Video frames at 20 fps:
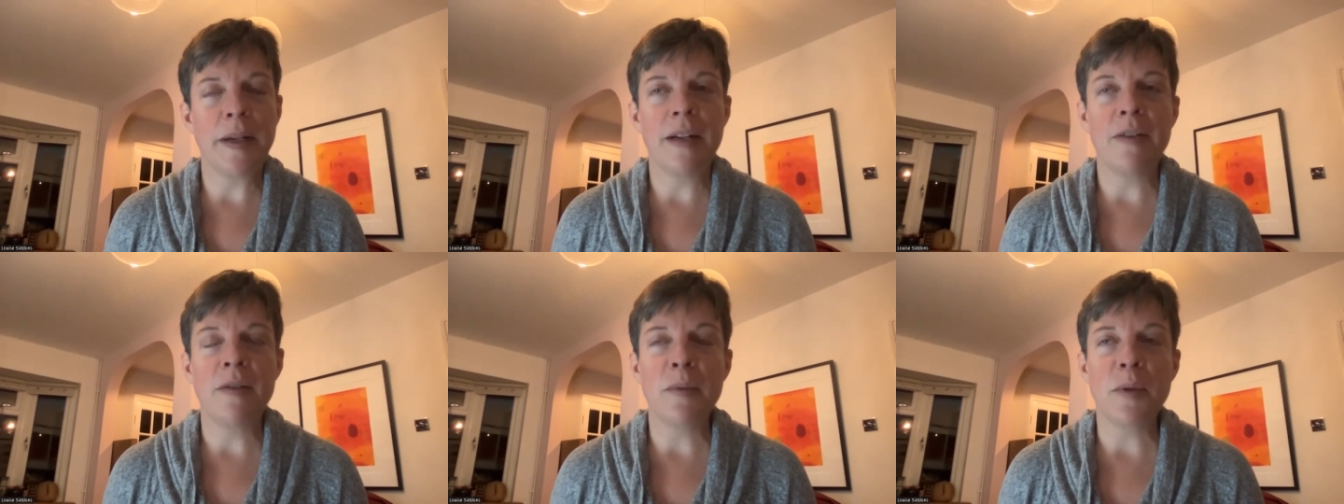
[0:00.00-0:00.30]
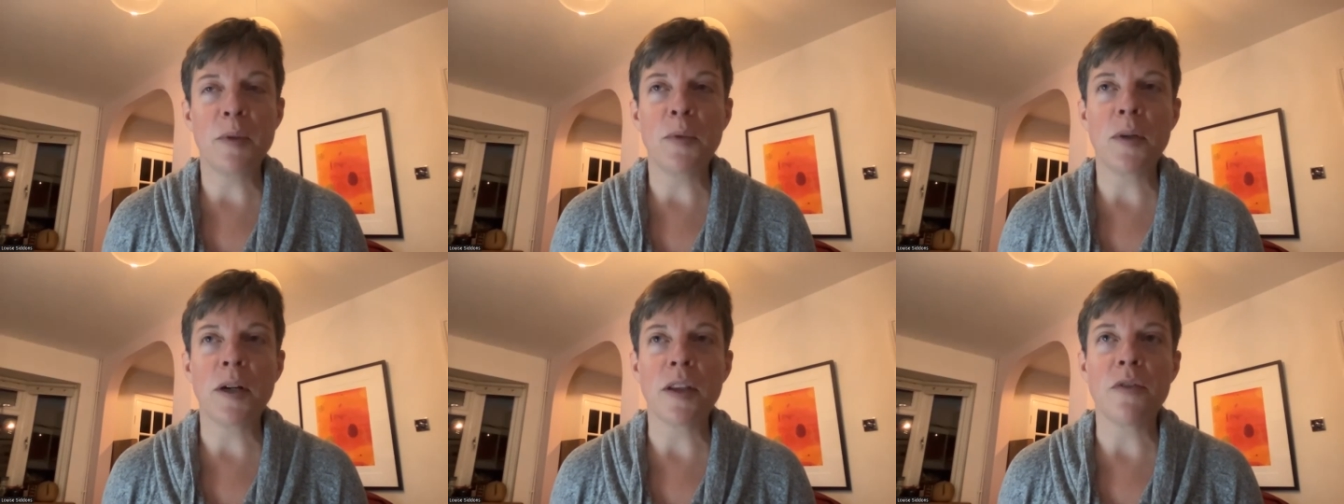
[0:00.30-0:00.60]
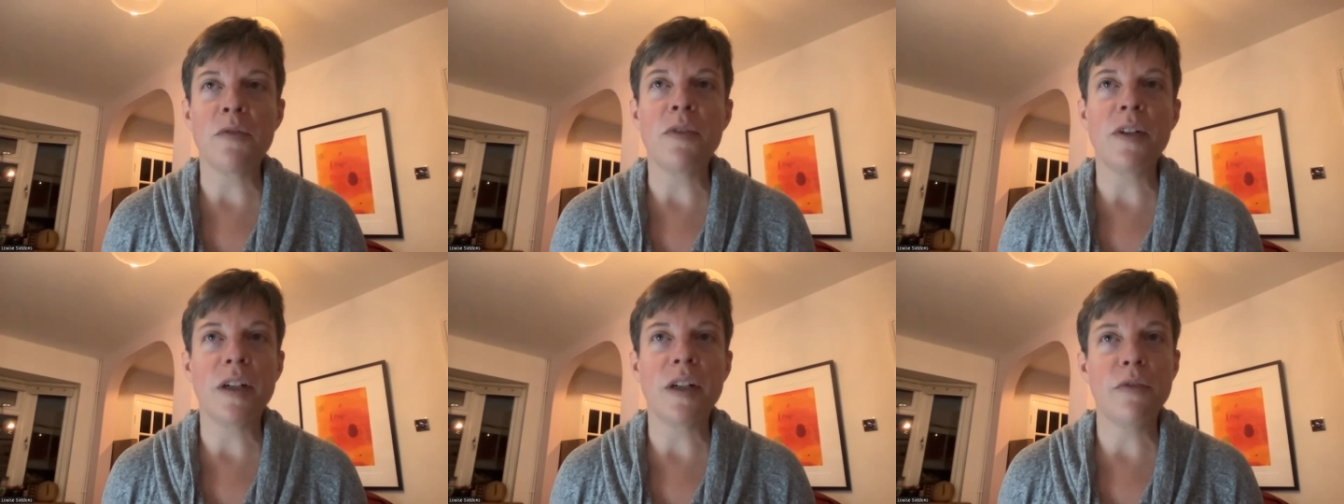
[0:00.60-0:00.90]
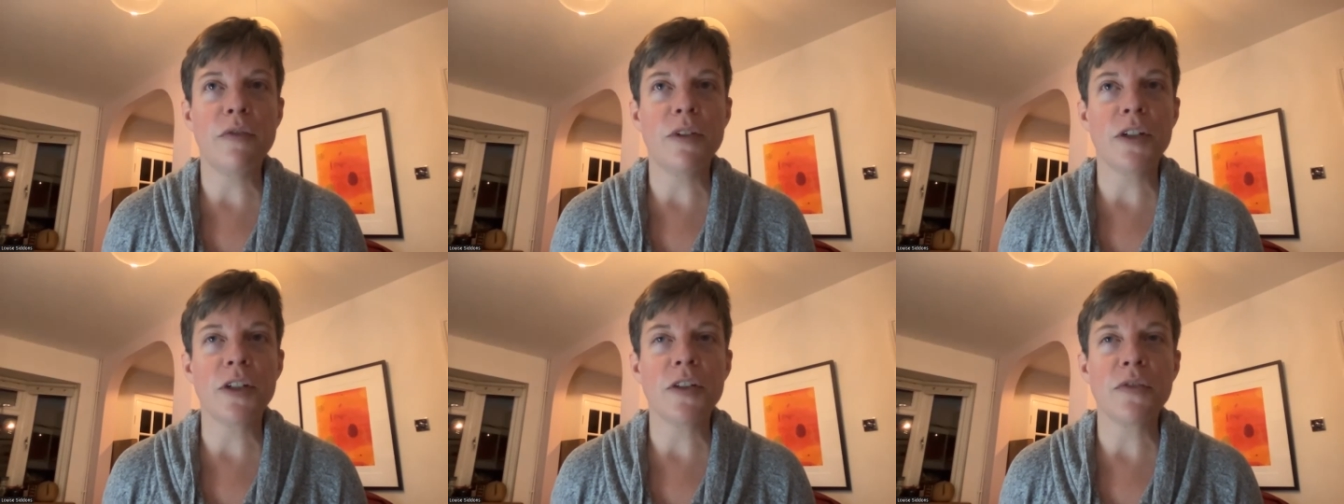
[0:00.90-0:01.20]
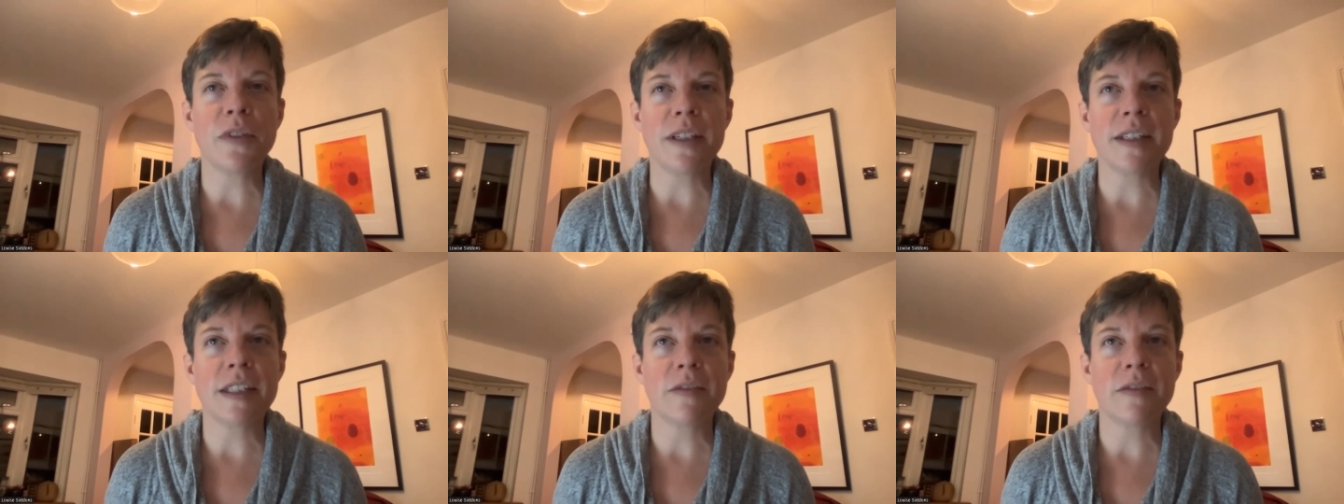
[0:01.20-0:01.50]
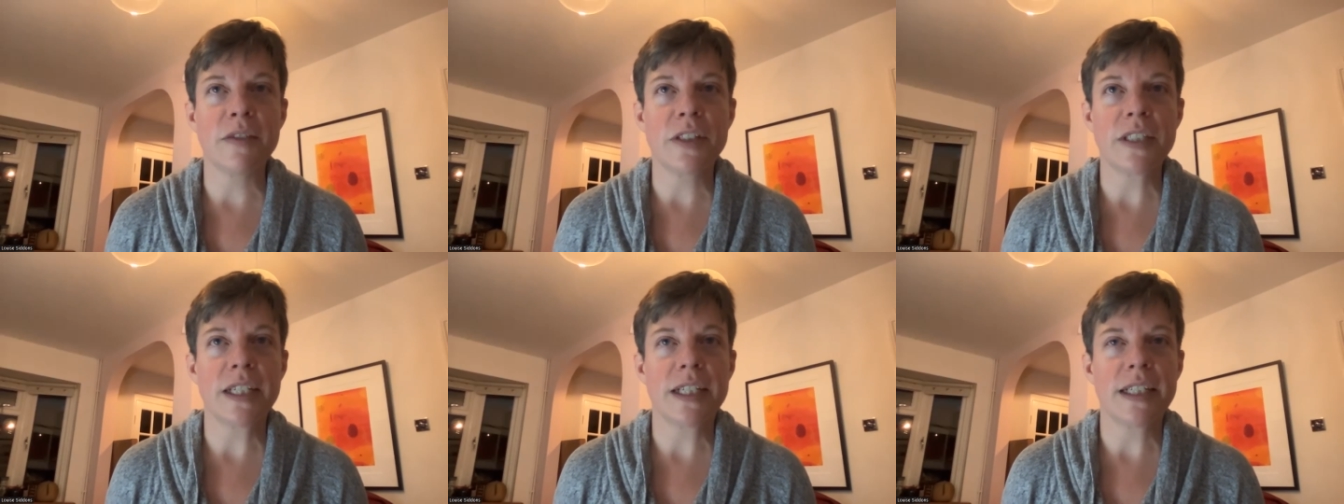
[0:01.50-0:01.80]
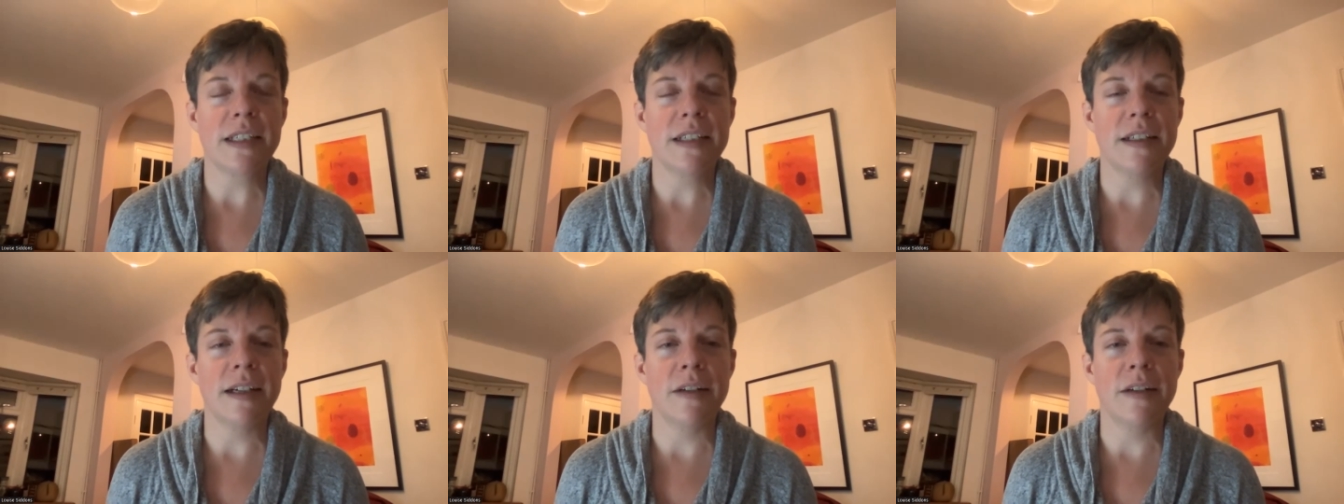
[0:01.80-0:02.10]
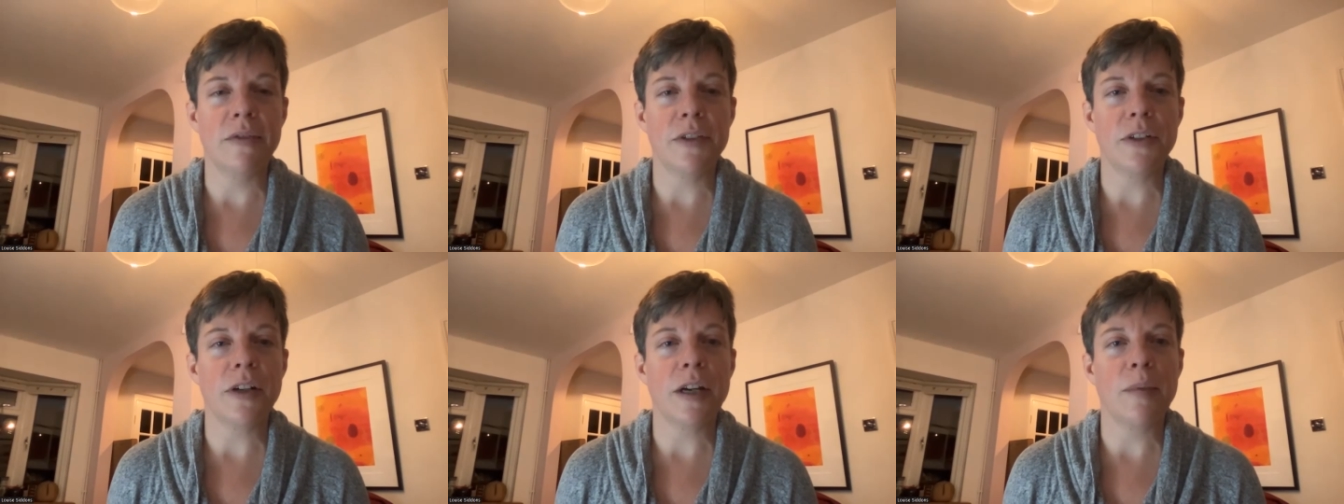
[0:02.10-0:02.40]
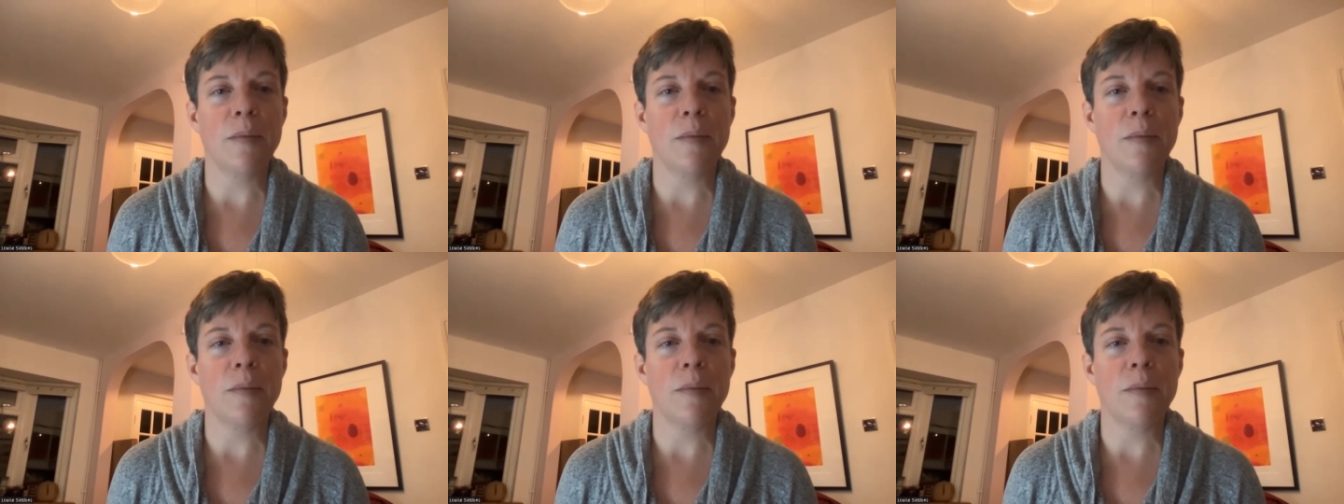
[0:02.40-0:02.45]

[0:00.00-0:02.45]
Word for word: I remember one of the very first festivals I did after